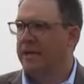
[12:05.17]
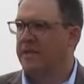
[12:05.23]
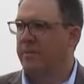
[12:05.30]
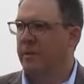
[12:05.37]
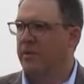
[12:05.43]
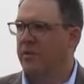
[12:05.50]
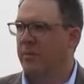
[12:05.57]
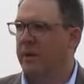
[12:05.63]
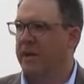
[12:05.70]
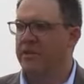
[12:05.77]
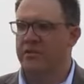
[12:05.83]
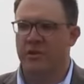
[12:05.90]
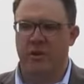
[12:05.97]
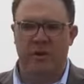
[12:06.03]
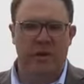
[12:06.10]
To be able to make
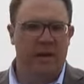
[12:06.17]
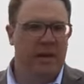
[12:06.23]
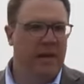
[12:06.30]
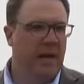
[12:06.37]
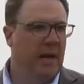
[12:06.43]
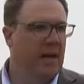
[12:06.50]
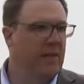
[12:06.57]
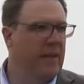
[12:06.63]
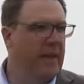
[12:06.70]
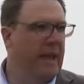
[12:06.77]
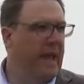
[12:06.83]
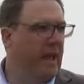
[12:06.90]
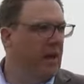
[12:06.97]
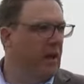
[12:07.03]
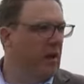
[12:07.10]
sure that
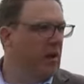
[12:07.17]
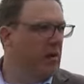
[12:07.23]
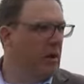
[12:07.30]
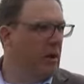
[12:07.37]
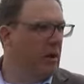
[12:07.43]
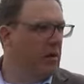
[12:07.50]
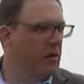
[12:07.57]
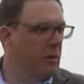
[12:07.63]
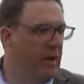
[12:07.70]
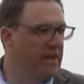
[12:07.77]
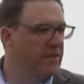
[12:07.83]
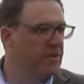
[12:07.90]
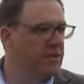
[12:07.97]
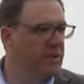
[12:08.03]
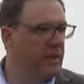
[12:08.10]
our
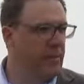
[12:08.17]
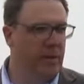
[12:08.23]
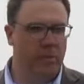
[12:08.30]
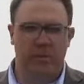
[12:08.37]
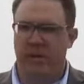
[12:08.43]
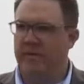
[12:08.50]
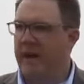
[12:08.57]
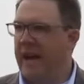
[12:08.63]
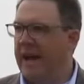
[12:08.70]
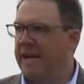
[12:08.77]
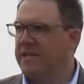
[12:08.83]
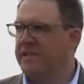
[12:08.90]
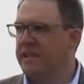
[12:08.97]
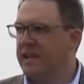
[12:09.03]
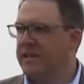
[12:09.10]
grazers can be able to have
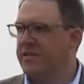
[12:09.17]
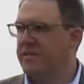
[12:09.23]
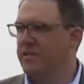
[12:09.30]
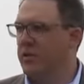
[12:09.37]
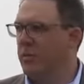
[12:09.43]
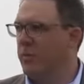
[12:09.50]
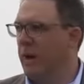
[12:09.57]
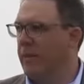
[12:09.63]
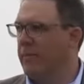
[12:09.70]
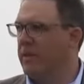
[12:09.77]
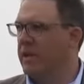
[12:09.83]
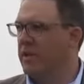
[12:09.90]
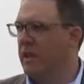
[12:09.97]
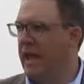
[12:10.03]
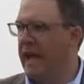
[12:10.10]
access to
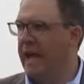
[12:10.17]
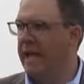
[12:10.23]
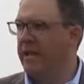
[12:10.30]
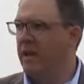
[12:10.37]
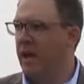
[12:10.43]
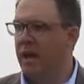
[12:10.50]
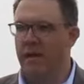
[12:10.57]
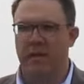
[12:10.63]
public land